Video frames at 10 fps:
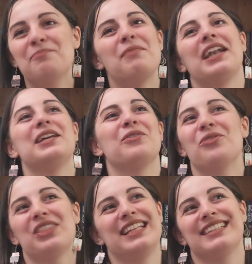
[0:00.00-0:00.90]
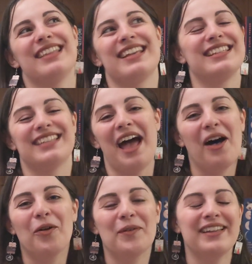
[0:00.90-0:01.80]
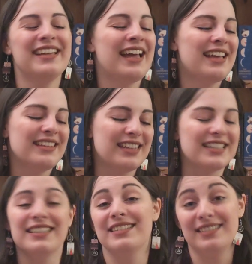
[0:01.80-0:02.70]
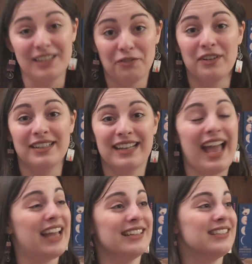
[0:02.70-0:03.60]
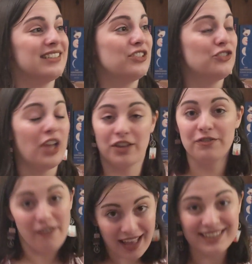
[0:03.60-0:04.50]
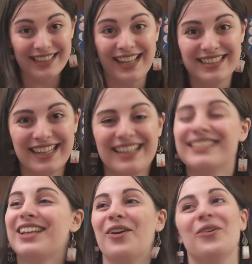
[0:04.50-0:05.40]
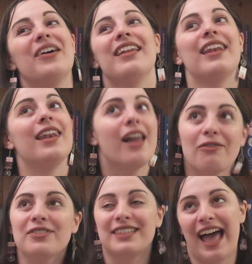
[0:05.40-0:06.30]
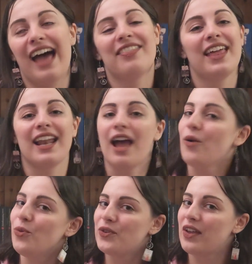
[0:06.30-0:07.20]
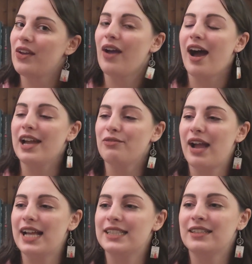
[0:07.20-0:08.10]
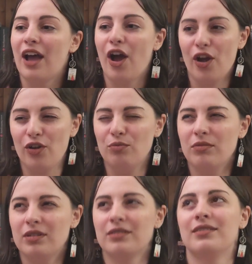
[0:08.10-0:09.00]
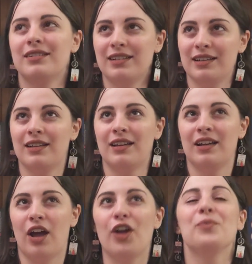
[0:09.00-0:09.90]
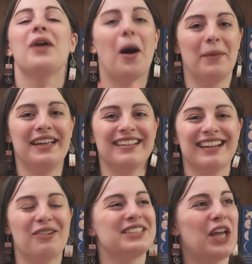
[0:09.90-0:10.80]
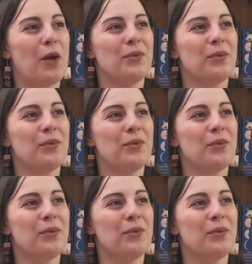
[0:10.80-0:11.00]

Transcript: money or things that they could sell, but this is different and just fascinating, so loved that. Then also I read Homecoming, I want to say